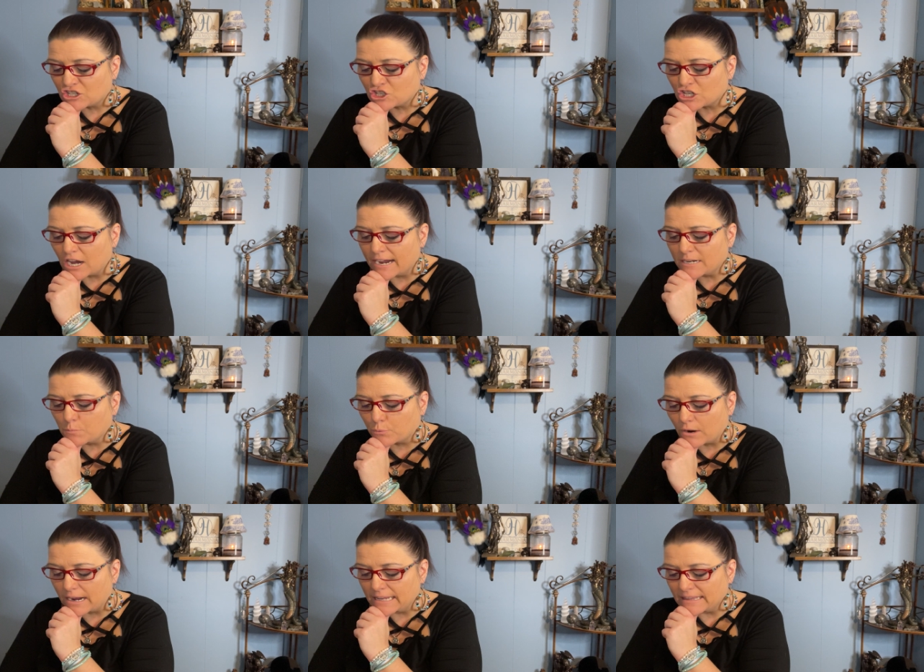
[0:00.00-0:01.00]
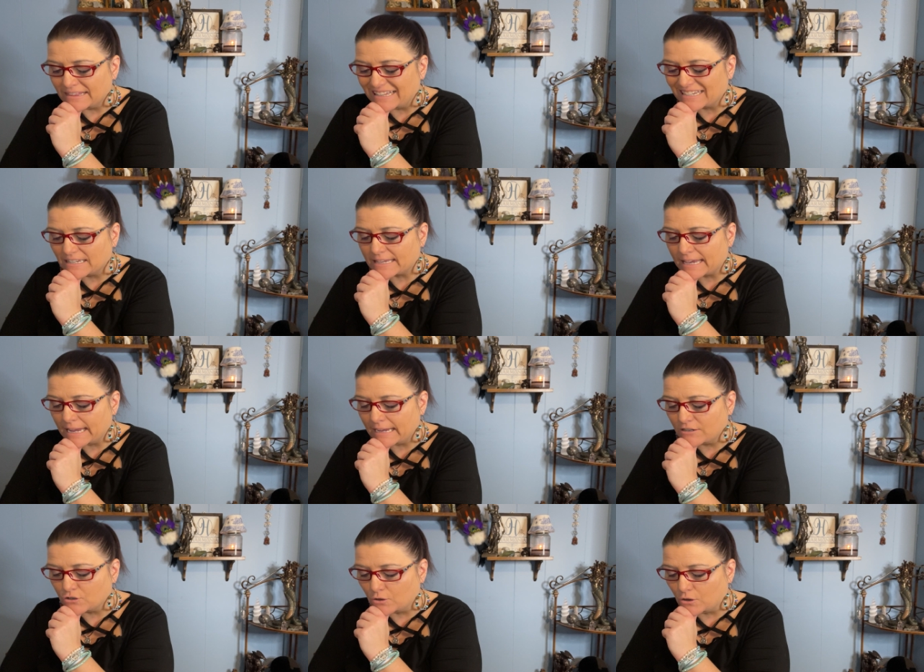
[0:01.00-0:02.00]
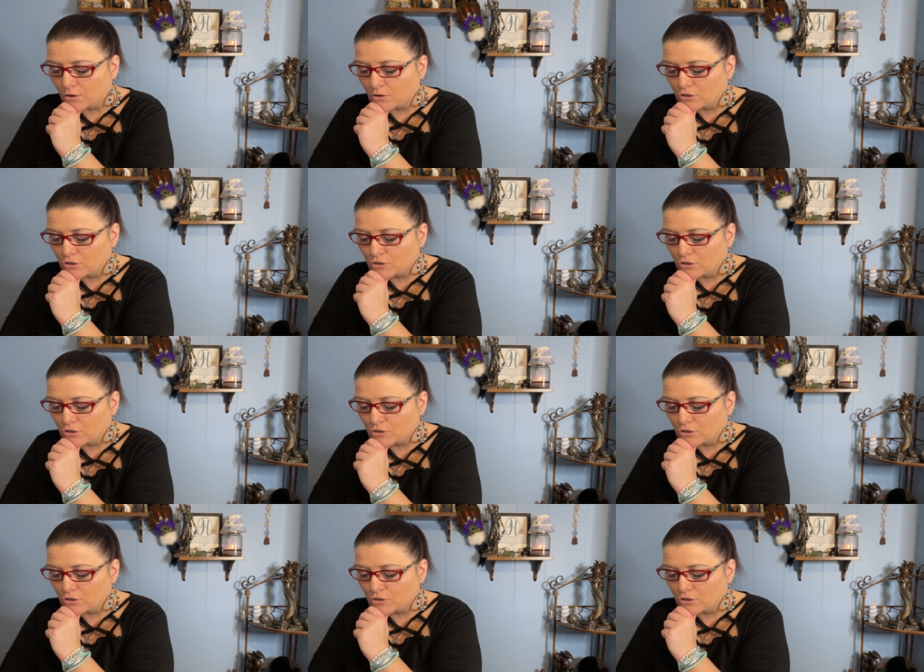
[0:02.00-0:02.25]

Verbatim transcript: shine bright like a candle.